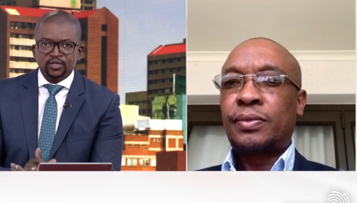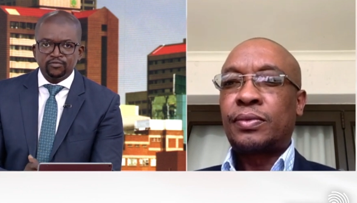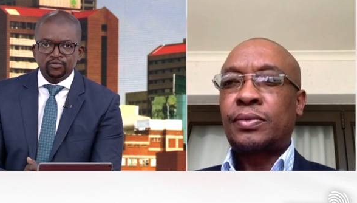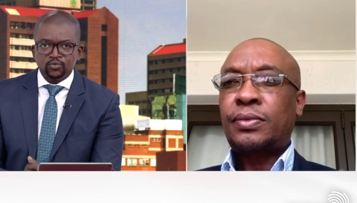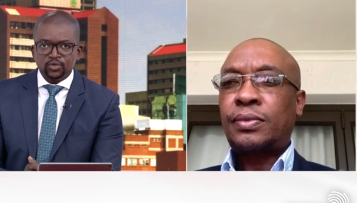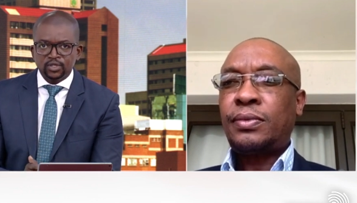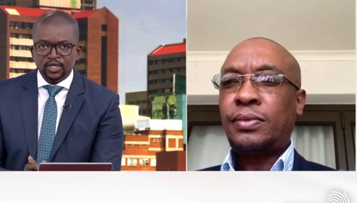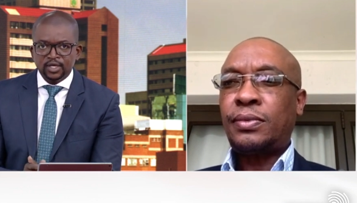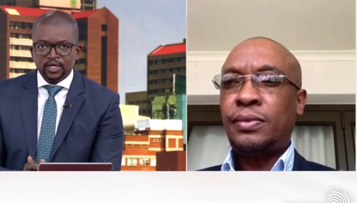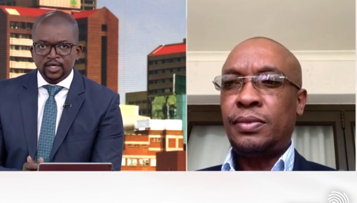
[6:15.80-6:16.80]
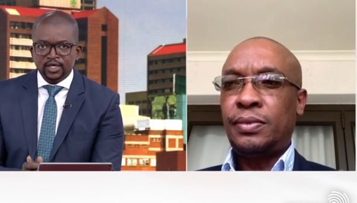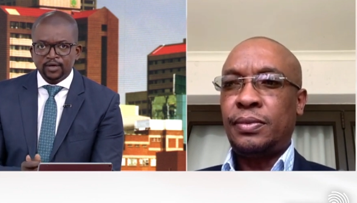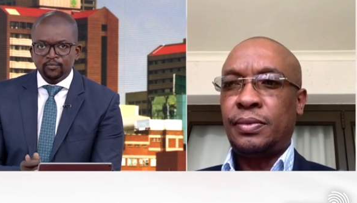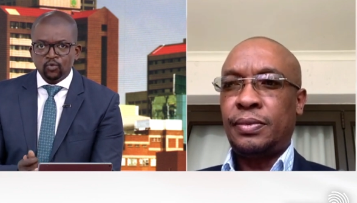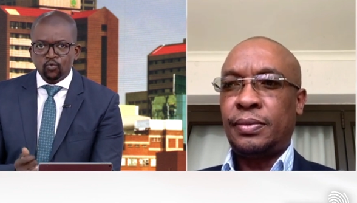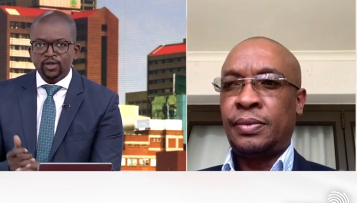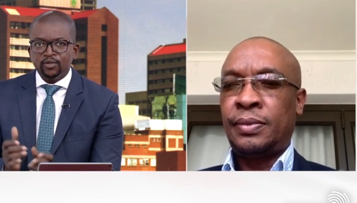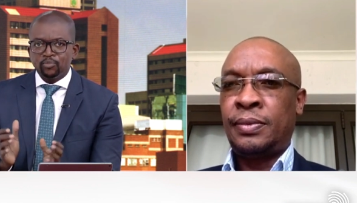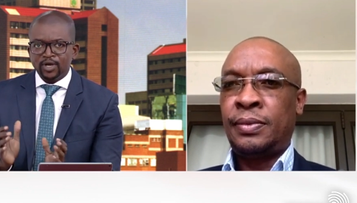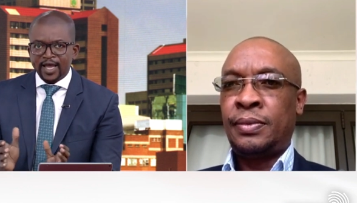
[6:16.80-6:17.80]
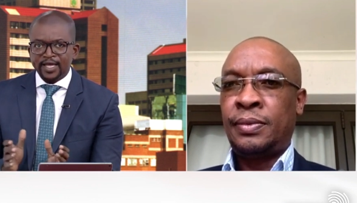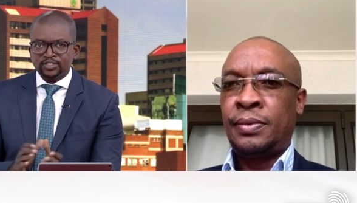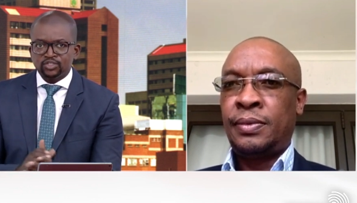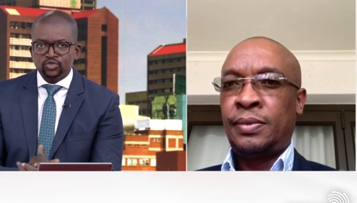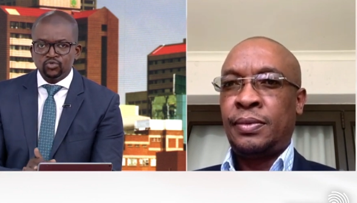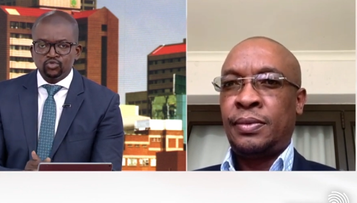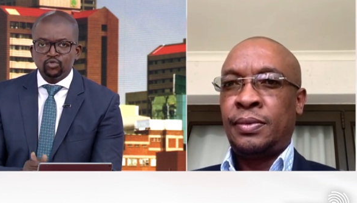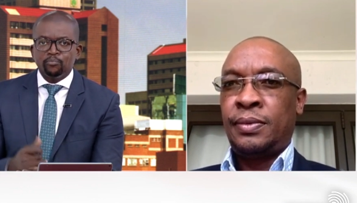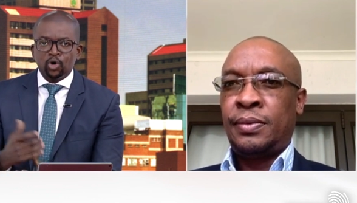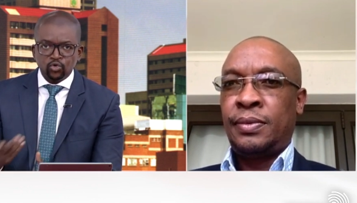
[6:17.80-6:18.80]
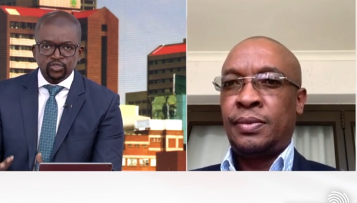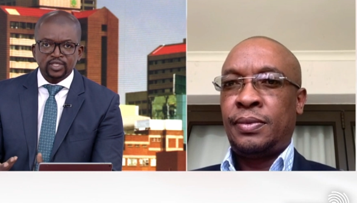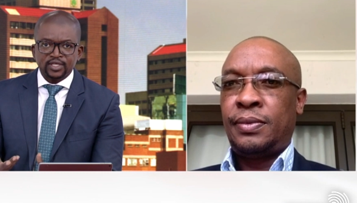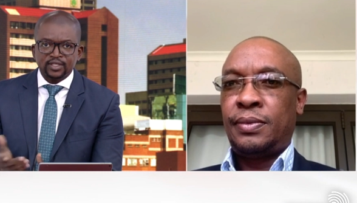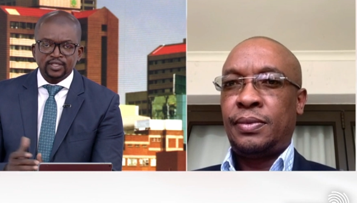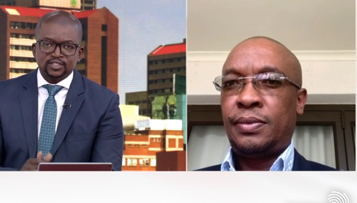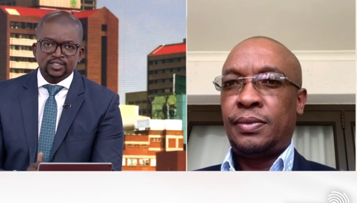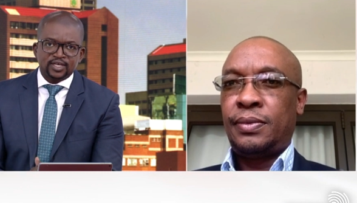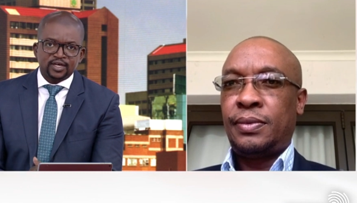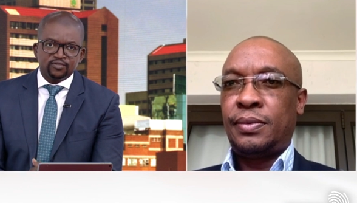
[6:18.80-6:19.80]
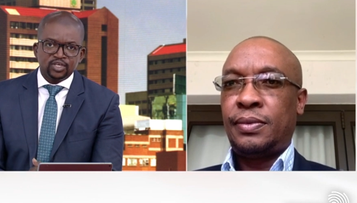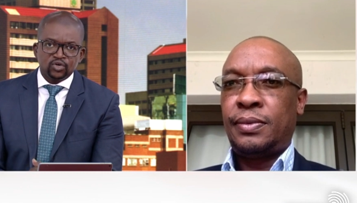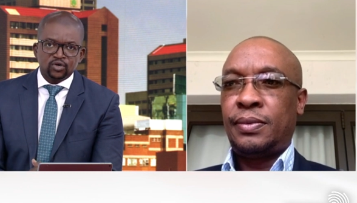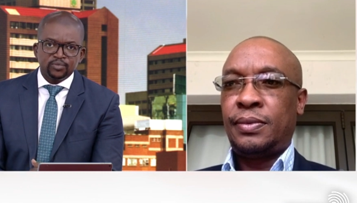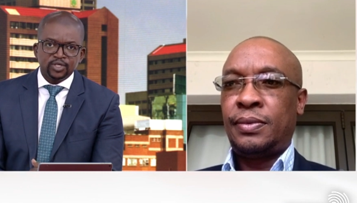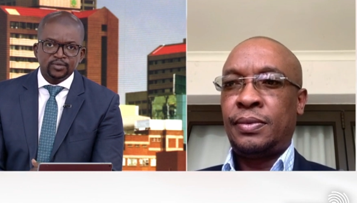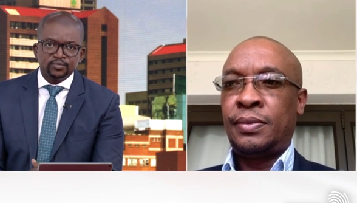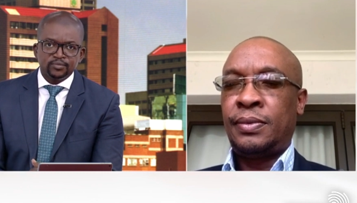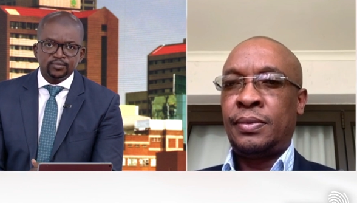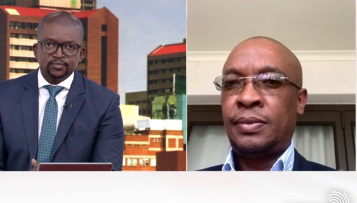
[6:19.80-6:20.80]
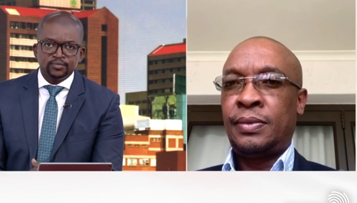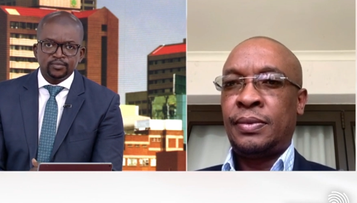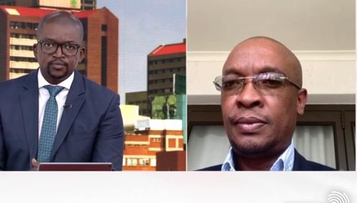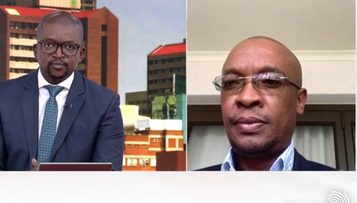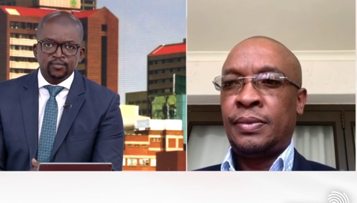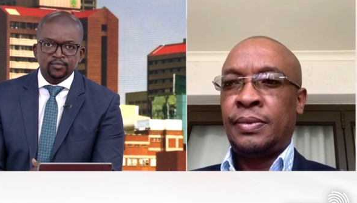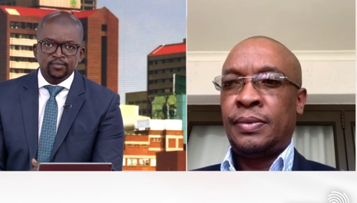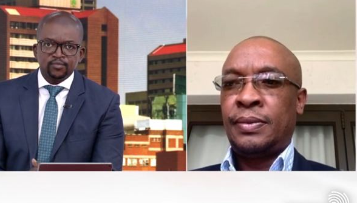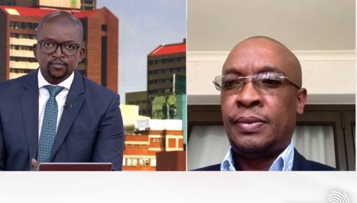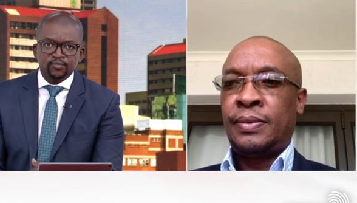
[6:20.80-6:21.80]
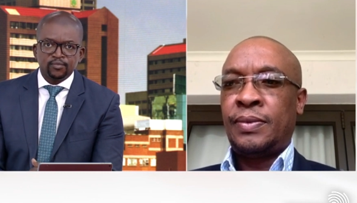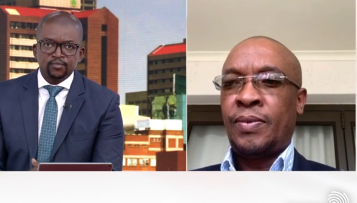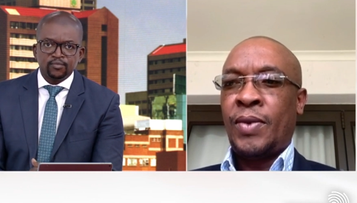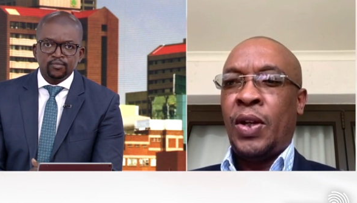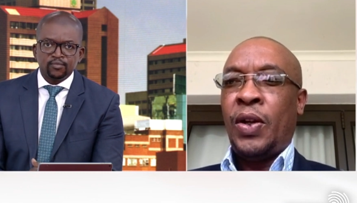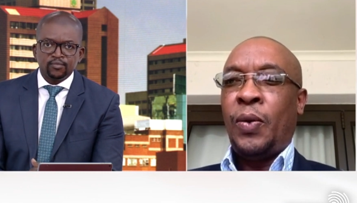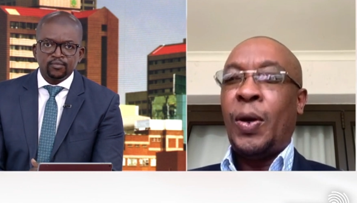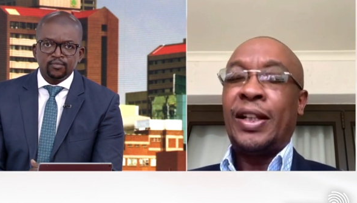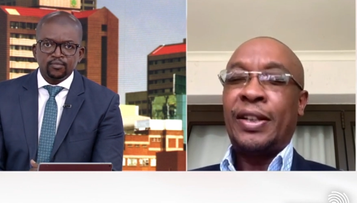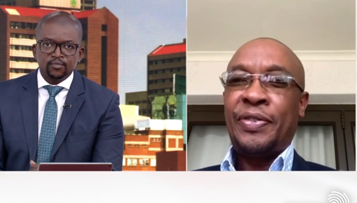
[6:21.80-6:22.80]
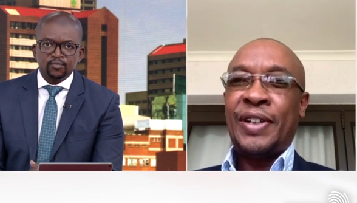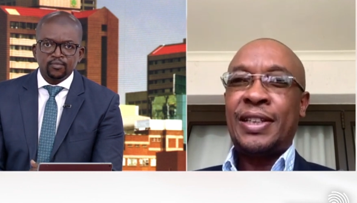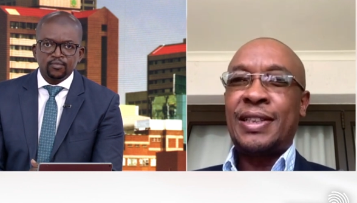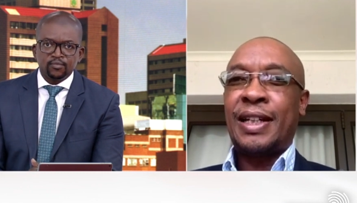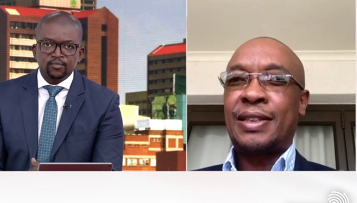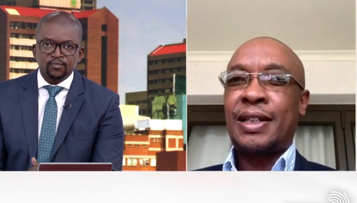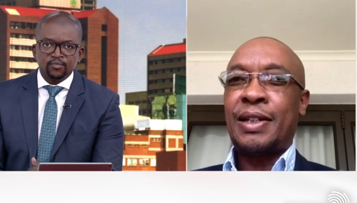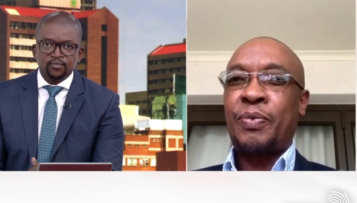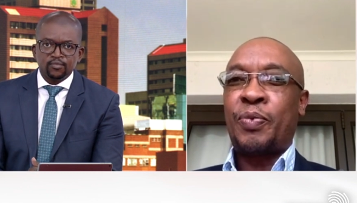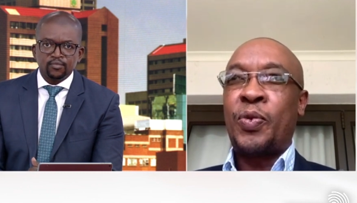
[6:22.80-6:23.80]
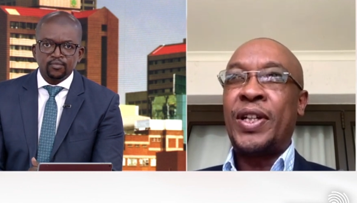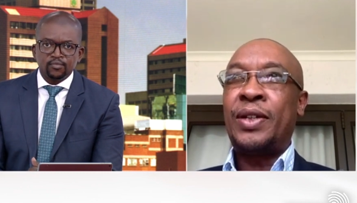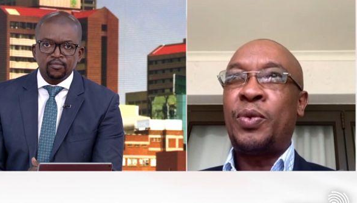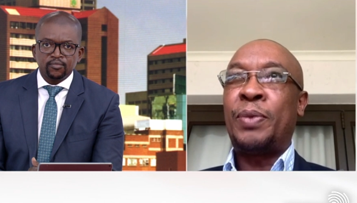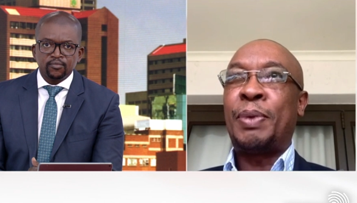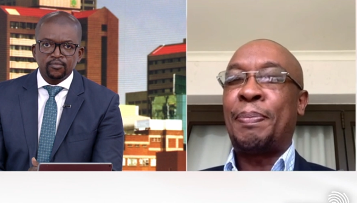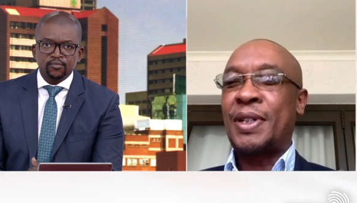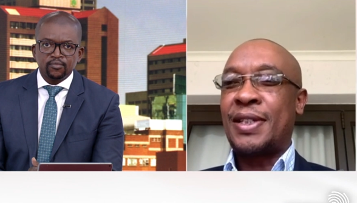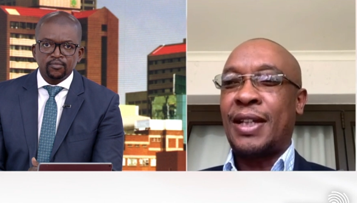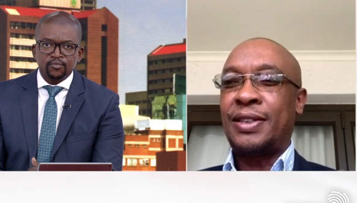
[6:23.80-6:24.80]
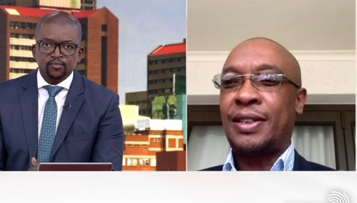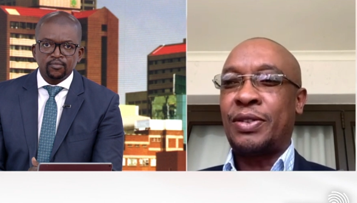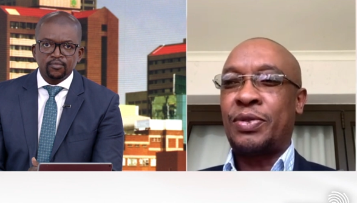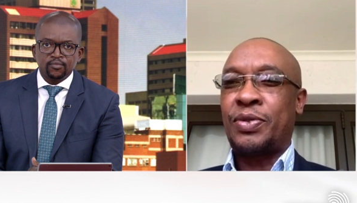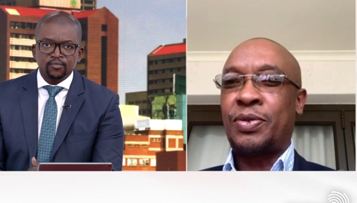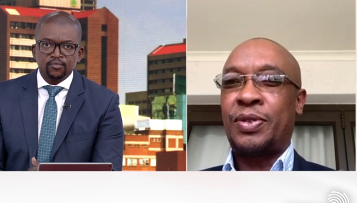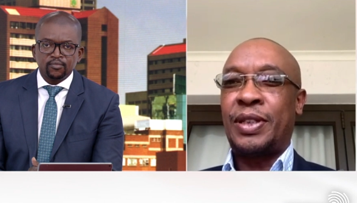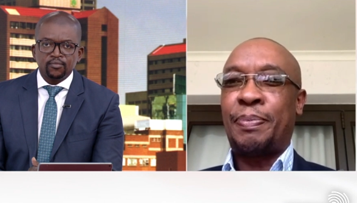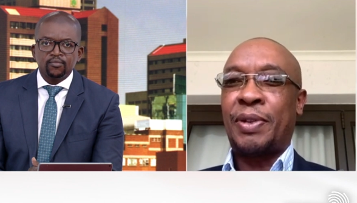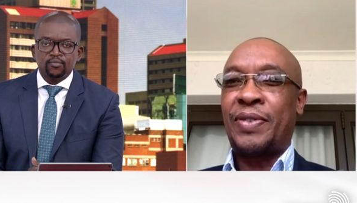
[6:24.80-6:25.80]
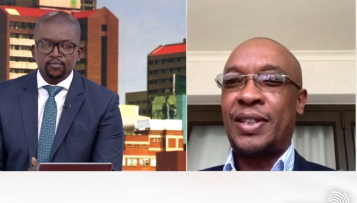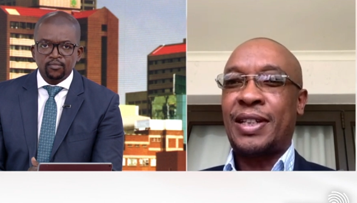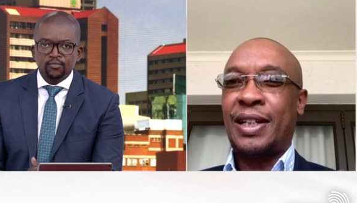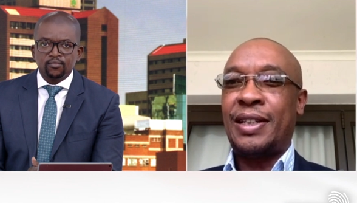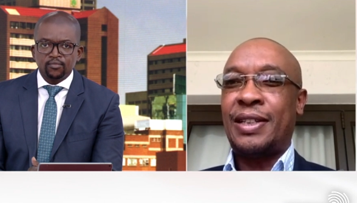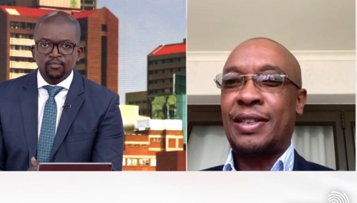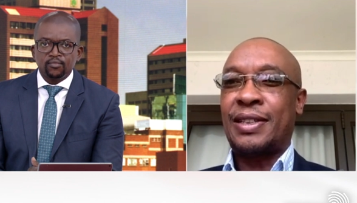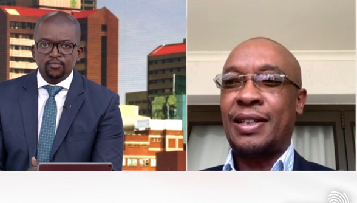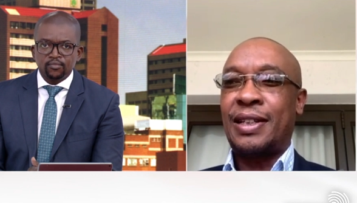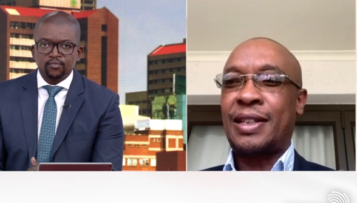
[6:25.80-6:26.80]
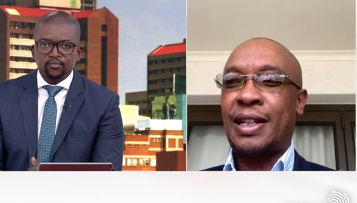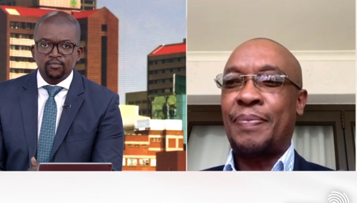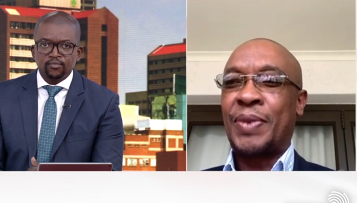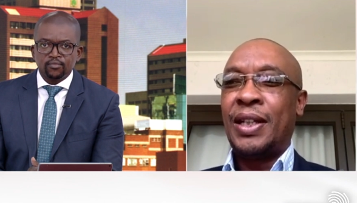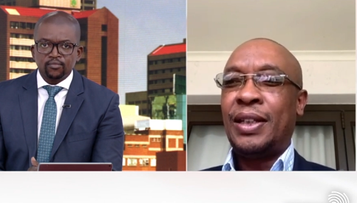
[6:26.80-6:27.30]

Speaker 1: if you will. Um, what are the plans to, to bolster this side of the economy?
Speaker 2: Well, the first is that uh, we would be presenting to the provincial legislature the